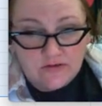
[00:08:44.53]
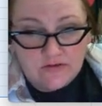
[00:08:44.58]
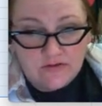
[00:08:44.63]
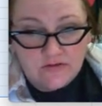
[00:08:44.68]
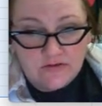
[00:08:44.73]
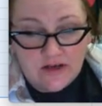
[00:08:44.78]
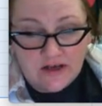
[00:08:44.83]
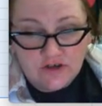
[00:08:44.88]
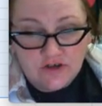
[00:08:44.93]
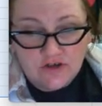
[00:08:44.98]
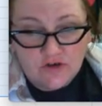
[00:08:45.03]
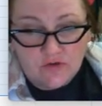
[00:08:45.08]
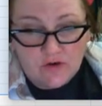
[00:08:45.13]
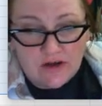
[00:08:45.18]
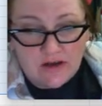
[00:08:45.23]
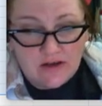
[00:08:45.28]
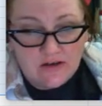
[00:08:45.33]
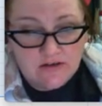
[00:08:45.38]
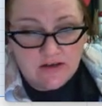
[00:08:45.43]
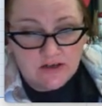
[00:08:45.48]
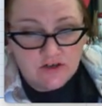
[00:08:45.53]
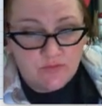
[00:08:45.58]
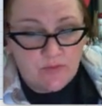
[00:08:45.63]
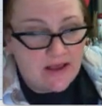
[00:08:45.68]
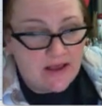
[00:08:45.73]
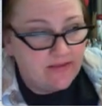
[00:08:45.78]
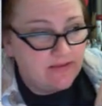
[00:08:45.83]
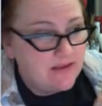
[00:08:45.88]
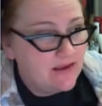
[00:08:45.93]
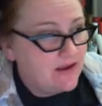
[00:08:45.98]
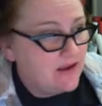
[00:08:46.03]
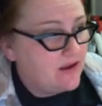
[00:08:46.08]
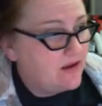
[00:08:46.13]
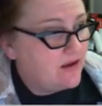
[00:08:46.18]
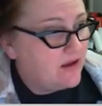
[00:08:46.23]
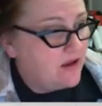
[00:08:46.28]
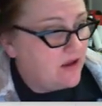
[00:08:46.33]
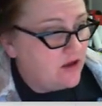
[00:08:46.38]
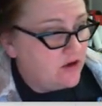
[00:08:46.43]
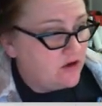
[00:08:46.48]
touchscreen touchpad thingy,
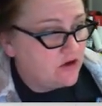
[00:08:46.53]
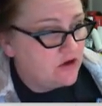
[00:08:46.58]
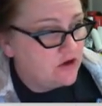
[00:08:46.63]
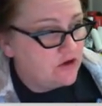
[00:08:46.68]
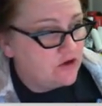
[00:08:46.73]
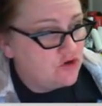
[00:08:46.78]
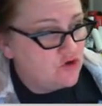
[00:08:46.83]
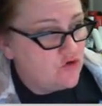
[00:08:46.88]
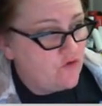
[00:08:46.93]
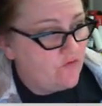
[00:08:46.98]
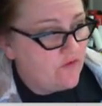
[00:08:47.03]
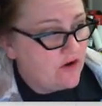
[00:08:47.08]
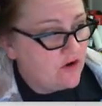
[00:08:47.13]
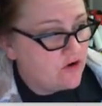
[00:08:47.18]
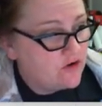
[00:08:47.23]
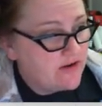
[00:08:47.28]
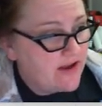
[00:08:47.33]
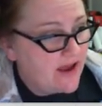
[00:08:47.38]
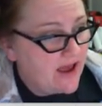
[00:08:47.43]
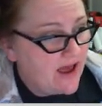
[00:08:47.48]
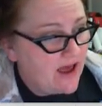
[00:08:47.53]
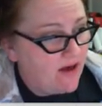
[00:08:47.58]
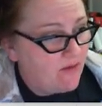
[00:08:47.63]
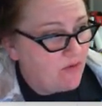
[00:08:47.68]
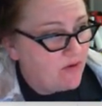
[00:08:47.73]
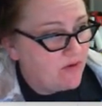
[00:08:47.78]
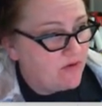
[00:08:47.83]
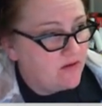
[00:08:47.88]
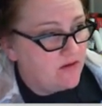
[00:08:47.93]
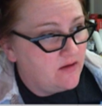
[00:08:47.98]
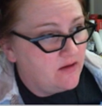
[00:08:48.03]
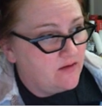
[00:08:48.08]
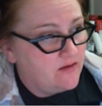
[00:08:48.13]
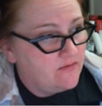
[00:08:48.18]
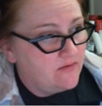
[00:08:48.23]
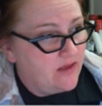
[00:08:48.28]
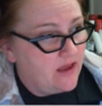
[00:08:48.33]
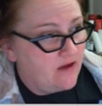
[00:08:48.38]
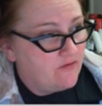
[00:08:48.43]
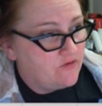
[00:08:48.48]
you're going to 2-finger tap
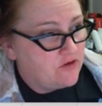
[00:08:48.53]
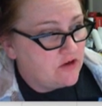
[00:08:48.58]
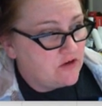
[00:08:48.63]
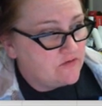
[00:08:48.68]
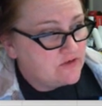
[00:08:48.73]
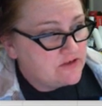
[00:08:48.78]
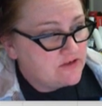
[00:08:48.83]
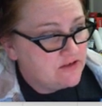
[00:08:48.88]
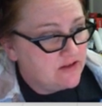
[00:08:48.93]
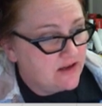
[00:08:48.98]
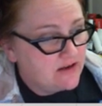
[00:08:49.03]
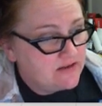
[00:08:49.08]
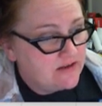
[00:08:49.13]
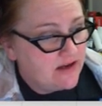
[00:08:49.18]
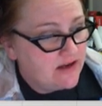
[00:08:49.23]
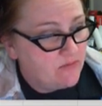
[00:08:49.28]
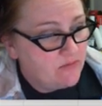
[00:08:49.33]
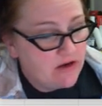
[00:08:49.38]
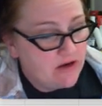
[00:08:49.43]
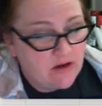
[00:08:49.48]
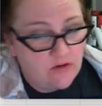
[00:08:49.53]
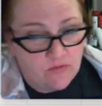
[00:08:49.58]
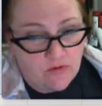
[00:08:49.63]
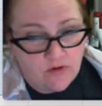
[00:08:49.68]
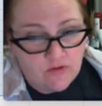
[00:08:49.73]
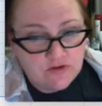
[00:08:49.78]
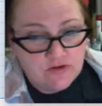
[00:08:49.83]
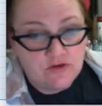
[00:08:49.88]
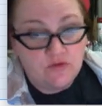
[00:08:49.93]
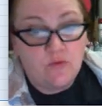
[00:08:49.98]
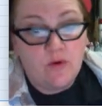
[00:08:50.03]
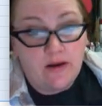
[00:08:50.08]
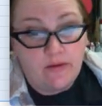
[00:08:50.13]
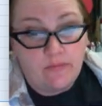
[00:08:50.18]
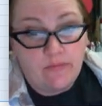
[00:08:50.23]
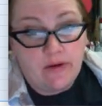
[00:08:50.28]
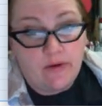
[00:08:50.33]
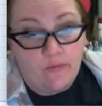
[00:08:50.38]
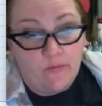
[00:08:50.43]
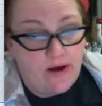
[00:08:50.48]
after you've selected how many rows you want a
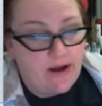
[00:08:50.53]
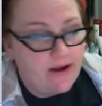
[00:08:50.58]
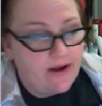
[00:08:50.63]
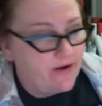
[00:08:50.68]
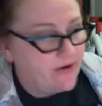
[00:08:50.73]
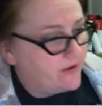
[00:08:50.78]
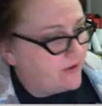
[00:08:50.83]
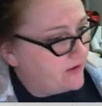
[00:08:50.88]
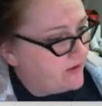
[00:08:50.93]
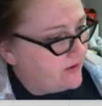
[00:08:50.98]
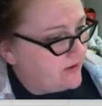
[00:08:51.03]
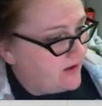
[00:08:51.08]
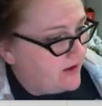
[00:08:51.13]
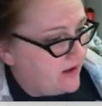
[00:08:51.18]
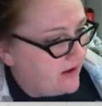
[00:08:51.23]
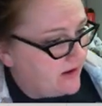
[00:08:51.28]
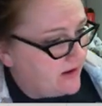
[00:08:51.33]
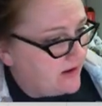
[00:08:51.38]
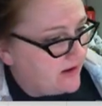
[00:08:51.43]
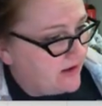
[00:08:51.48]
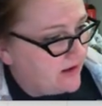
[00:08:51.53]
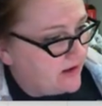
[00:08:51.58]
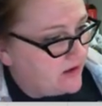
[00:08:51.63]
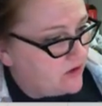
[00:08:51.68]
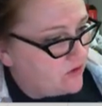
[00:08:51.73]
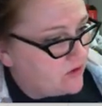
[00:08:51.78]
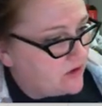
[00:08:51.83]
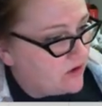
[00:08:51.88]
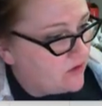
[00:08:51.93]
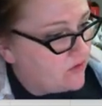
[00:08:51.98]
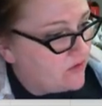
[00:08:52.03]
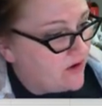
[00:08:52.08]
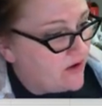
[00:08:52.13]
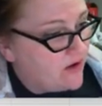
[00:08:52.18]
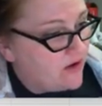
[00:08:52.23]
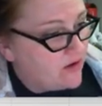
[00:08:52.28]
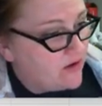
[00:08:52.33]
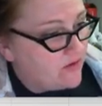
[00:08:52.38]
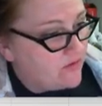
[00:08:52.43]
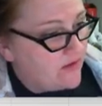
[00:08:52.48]
bit wider. And again, you can
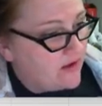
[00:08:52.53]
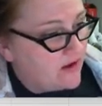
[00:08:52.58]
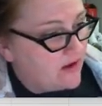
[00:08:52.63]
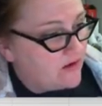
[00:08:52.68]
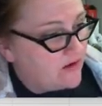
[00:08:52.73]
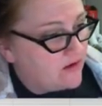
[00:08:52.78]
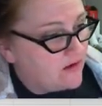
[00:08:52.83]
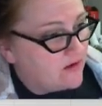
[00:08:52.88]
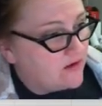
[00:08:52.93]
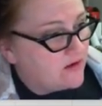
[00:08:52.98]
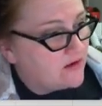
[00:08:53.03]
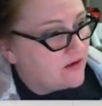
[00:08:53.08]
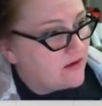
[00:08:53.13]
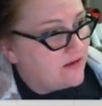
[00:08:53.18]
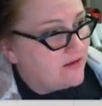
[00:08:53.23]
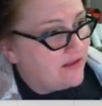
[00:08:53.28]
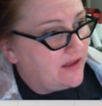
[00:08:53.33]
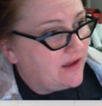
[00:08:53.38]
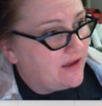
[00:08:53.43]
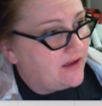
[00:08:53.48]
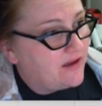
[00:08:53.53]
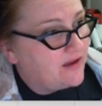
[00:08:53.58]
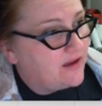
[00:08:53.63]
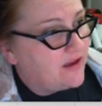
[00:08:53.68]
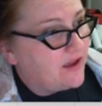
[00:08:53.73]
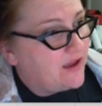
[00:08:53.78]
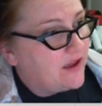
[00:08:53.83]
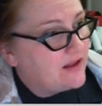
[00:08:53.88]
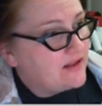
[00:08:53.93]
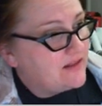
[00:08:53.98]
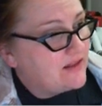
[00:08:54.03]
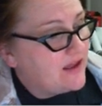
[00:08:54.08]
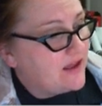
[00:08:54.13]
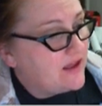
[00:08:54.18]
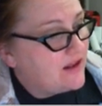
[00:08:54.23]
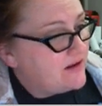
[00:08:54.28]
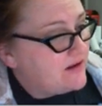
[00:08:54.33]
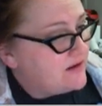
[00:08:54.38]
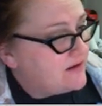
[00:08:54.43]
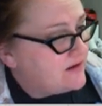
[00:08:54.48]
then click, and
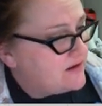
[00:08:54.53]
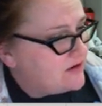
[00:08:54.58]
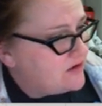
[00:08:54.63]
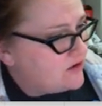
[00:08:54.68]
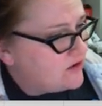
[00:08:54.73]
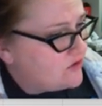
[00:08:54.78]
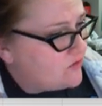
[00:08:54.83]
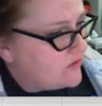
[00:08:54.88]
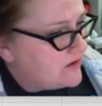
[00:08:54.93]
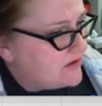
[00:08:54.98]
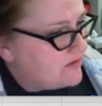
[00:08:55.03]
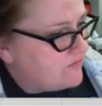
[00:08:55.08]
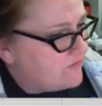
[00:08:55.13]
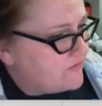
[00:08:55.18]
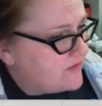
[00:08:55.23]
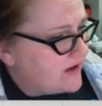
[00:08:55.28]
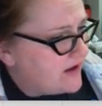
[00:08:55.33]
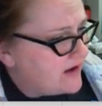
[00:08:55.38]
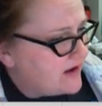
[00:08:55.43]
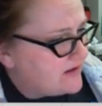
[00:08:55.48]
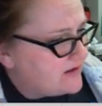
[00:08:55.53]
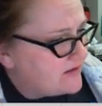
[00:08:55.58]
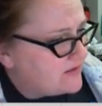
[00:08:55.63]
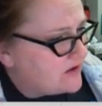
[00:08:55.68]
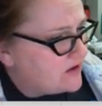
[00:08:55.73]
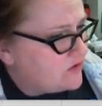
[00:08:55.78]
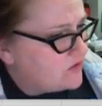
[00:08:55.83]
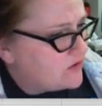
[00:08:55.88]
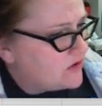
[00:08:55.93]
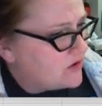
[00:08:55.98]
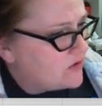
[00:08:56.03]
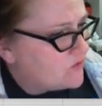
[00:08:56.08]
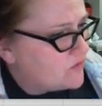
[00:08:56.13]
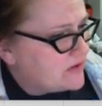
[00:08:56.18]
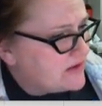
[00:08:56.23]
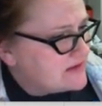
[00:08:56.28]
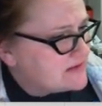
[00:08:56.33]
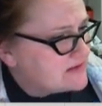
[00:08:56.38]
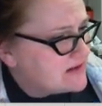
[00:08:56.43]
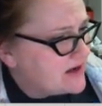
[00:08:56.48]
then you're going to find that you can
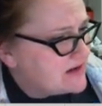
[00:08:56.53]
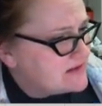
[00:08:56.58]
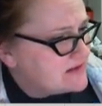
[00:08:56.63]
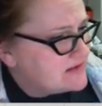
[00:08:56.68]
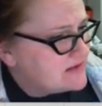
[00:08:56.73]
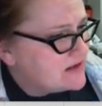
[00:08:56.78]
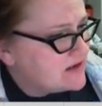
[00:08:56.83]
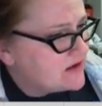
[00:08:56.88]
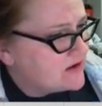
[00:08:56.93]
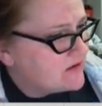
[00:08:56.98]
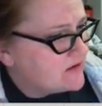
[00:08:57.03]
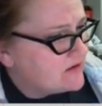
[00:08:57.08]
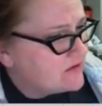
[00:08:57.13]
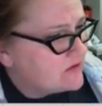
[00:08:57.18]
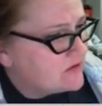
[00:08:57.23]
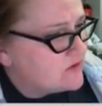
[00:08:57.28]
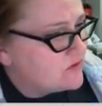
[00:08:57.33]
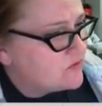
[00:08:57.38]
resize here. The